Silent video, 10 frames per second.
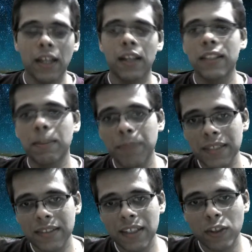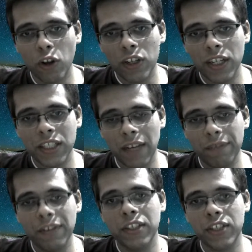The basic knowledge
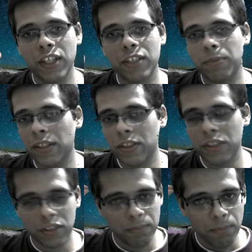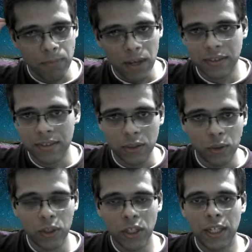every chess player just must
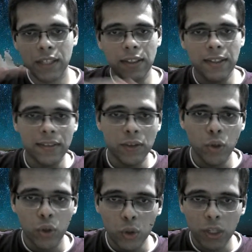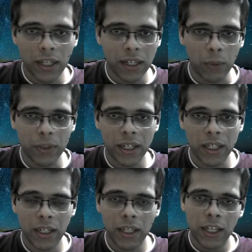know. There is no going around it.
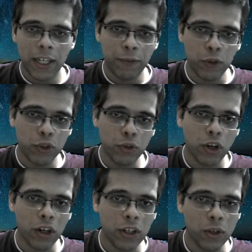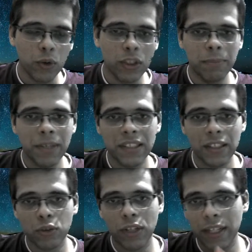If you do not know the
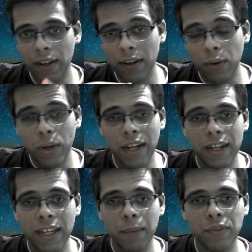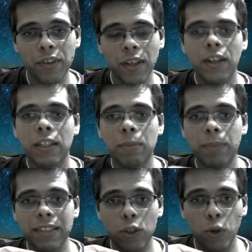basic theoretical rook end games, the
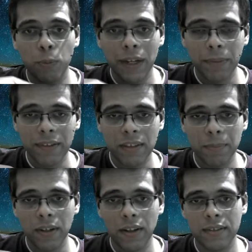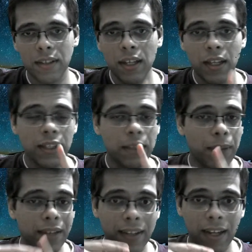basic opening principles, the
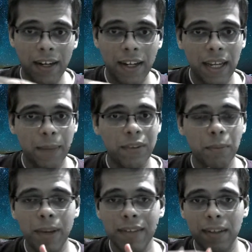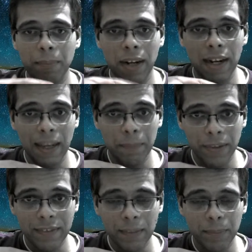basic end games, the basic middle game
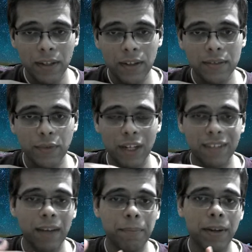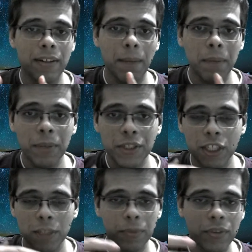principles, for example, double
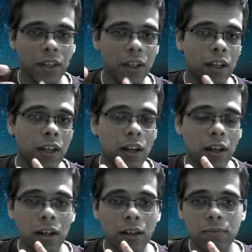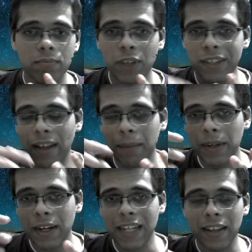bishops, for example,
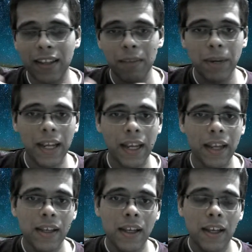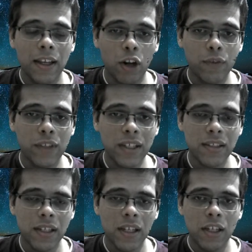attacking play, and all
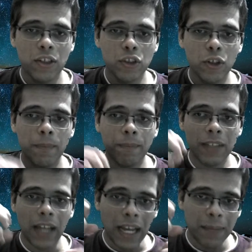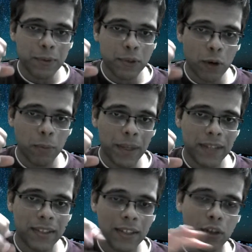this. So the absolute
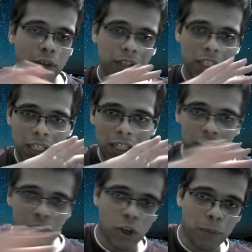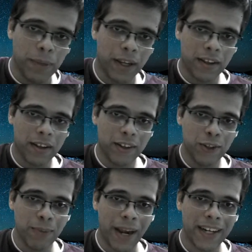basics of each topic you
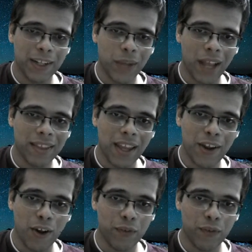can think of.